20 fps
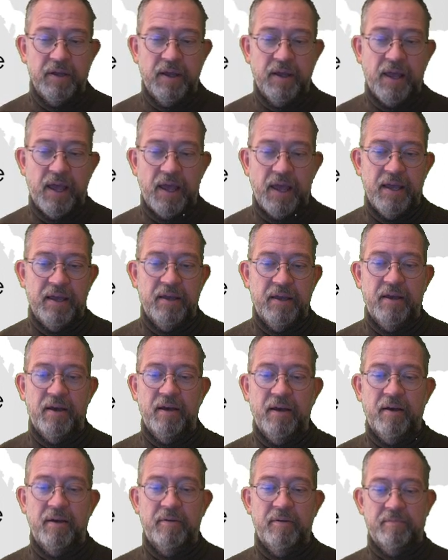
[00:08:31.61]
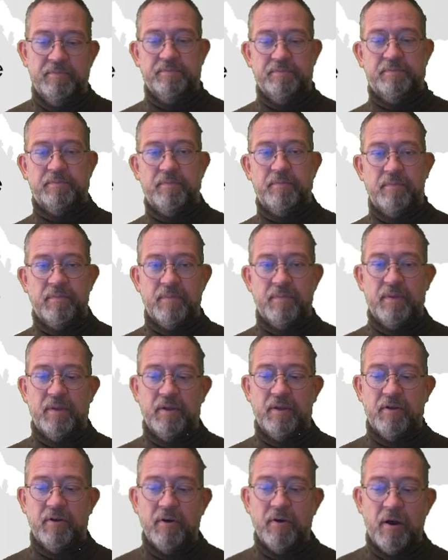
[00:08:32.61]
A uh,
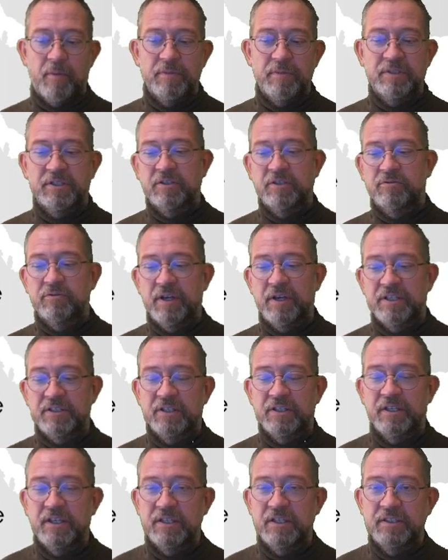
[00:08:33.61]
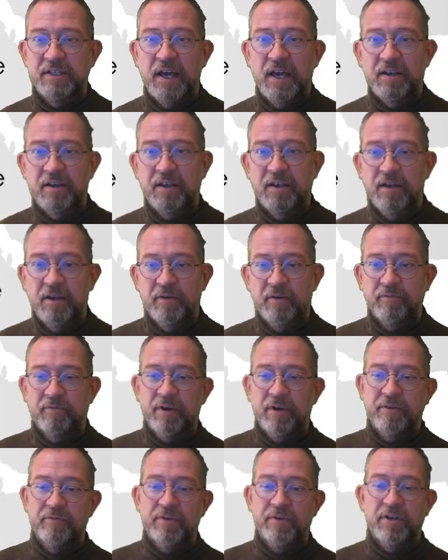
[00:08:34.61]
common situation is that
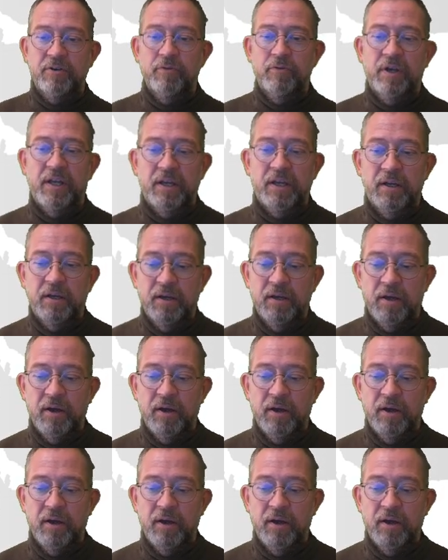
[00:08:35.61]
when we're doing